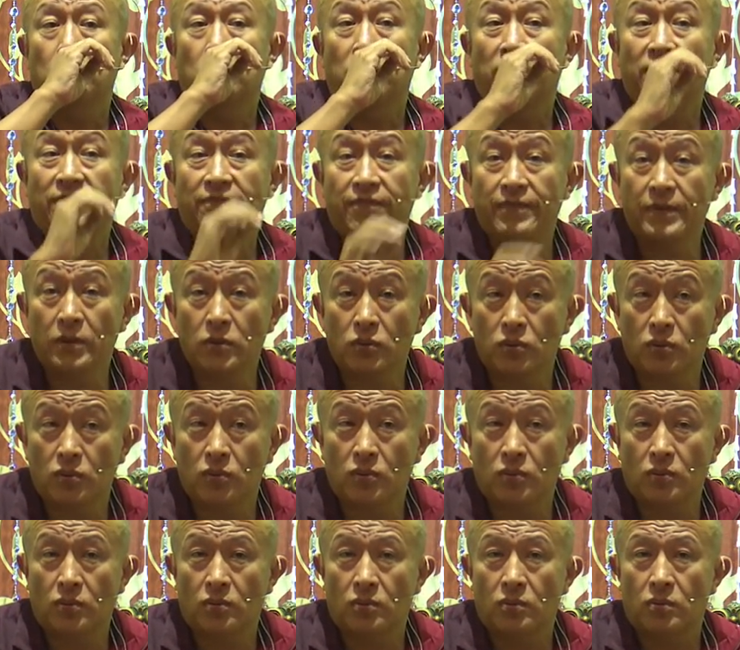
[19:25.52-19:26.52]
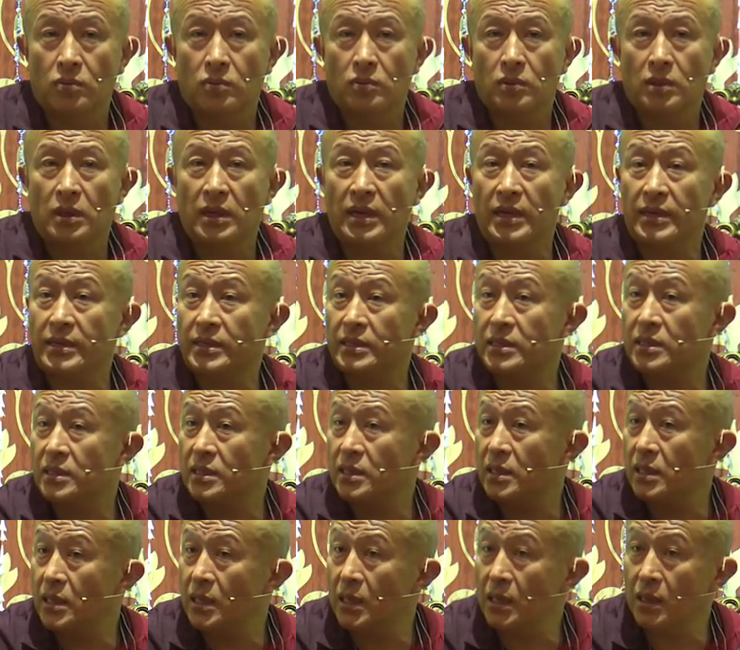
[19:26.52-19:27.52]
View, I
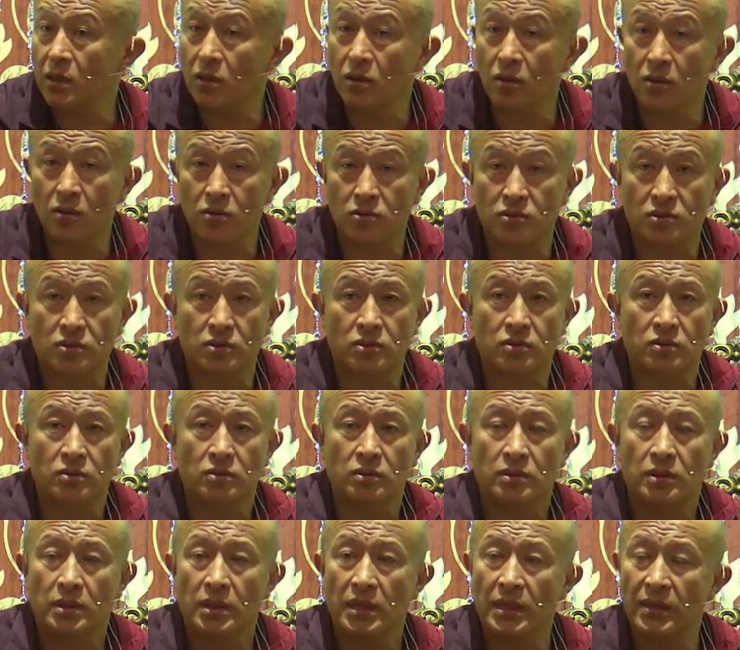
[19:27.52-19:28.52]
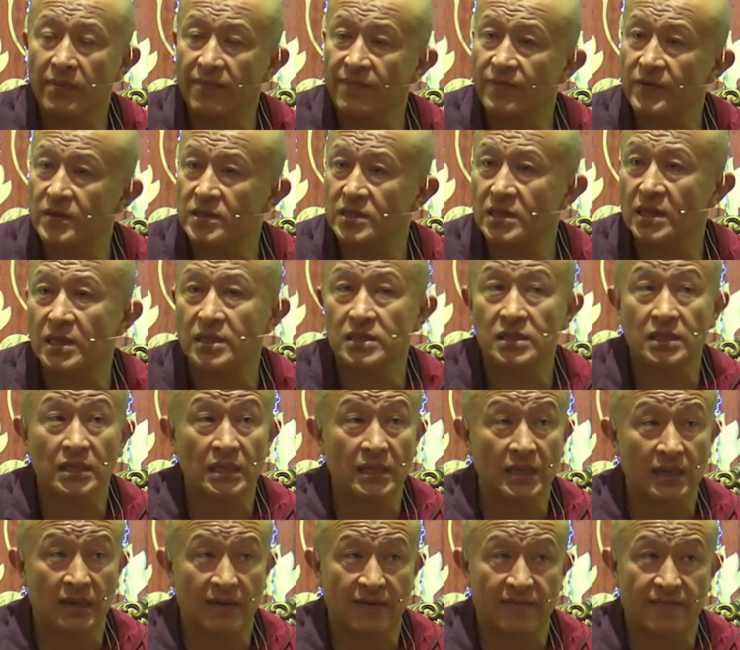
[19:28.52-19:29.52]
cannot emphasize
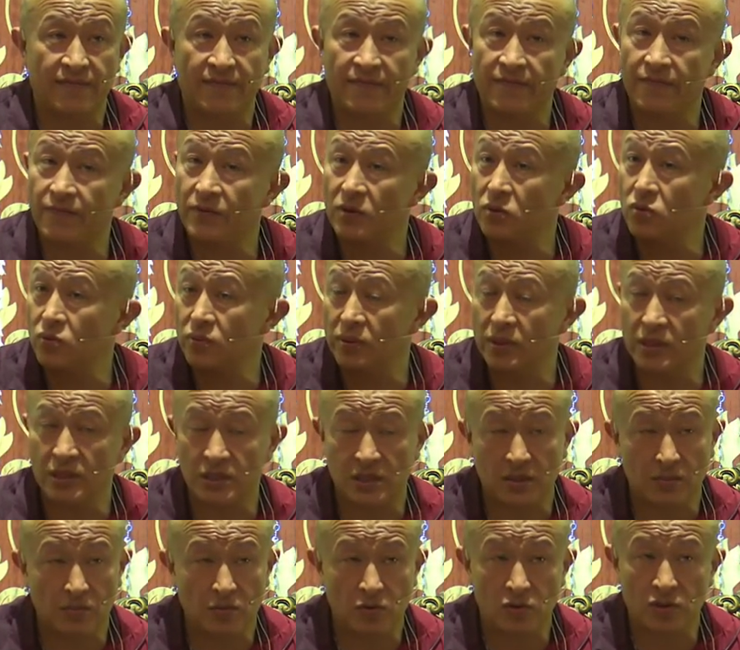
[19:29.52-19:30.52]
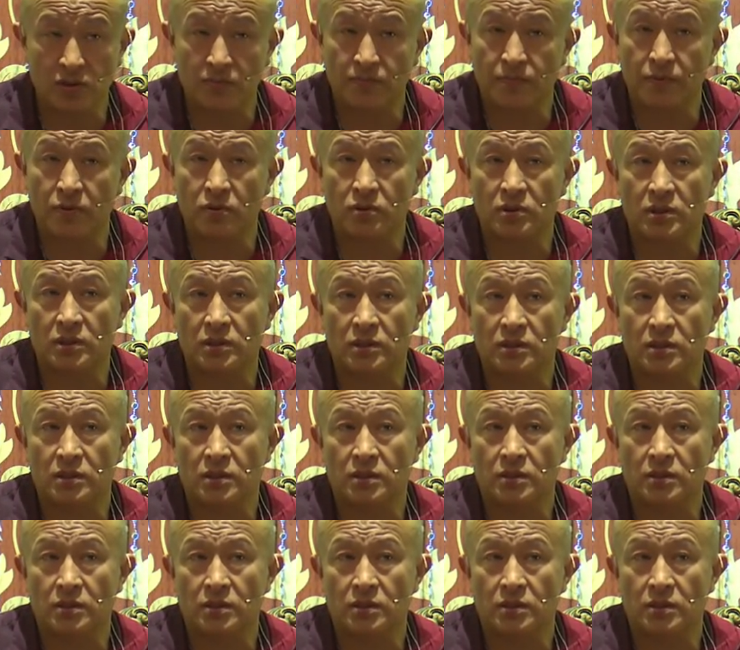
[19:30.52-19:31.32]
enough. View is the most important.